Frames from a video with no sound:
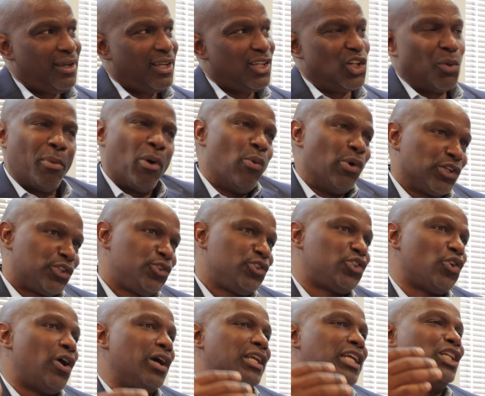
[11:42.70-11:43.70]
But once you
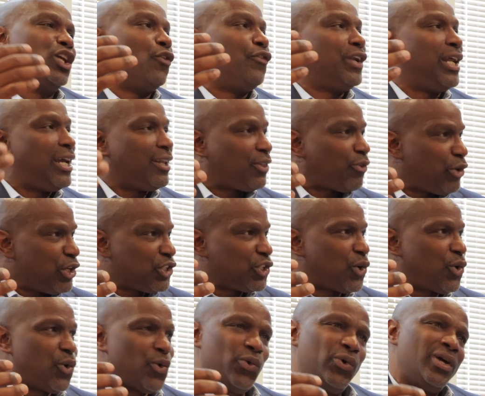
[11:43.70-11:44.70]
start getting over that
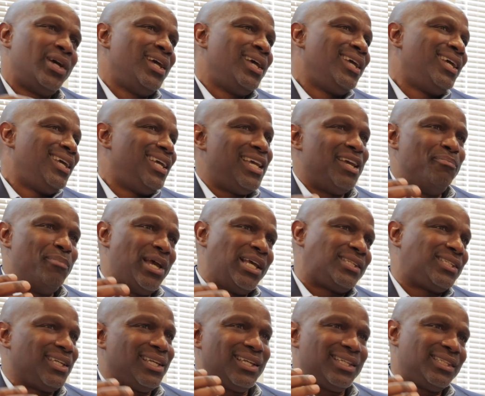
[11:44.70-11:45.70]
threshold, it
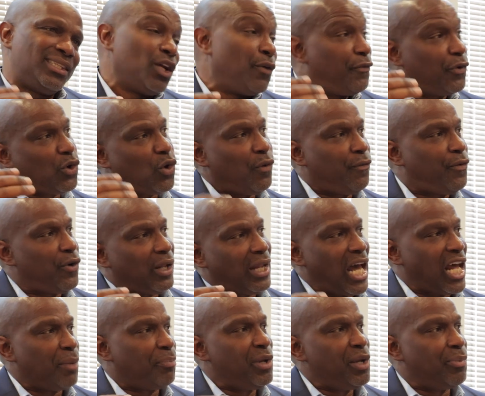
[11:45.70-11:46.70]
makes it difficult for a
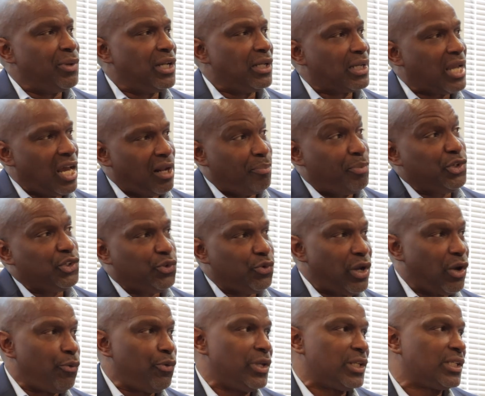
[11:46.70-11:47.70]
lot of people, and it kind of puts you
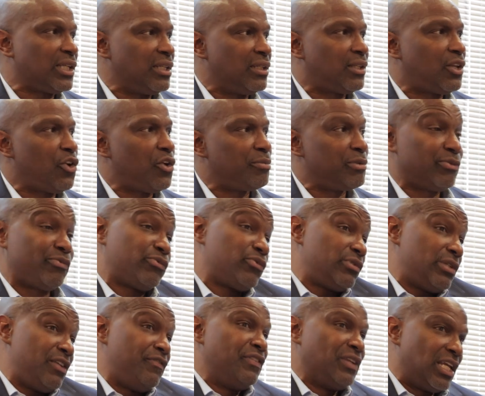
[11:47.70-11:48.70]
at risk in terms of
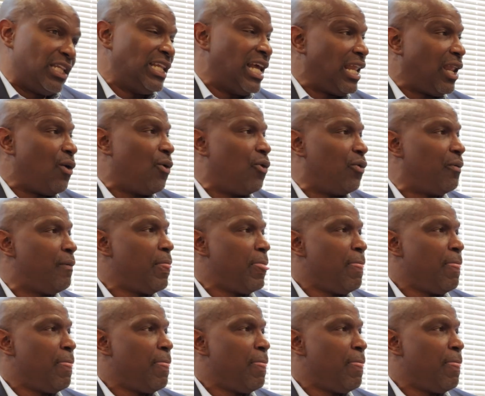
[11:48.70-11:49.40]
even getting that loan.